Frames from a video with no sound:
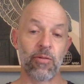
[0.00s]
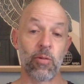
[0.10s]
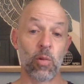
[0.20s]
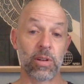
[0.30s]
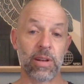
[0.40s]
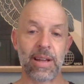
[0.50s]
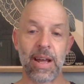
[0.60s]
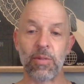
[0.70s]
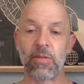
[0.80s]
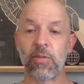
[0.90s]
14
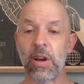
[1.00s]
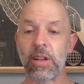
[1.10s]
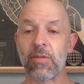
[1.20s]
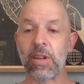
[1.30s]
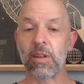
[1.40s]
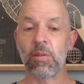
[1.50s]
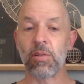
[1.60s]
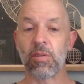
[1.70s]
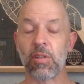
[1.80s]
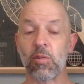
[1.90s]
armoured fighting
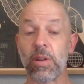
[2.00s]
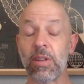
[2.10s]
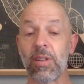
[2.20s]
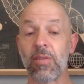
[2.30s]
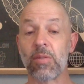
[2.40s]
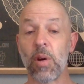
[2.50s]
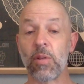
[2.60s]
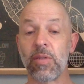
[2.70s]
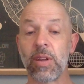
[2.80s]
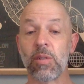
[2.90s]
vehicles, 27
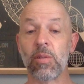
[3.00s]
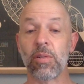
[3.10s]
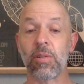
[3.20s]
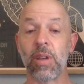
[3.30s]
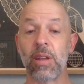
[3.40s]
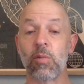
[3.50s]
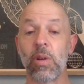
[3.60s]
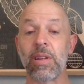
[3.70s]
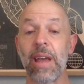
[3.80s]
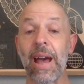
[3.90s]
motor vehicles, and
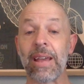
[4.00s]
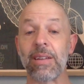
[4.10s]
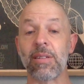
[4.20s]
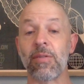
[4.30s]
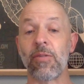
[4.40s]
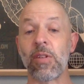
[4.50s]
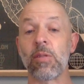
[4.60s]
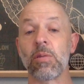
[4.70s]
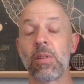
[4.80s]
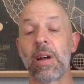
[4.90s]
28
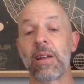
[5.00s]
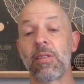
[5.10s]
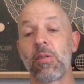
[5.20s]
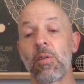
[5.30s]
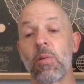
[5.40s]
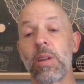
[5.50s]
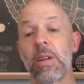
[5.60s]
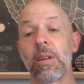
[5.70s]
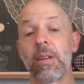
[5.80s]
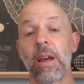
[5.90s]
field artillery
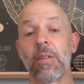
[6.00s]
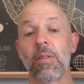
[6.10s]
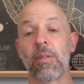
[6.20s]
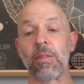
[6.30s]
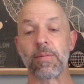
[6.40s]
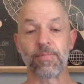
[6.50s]
guns.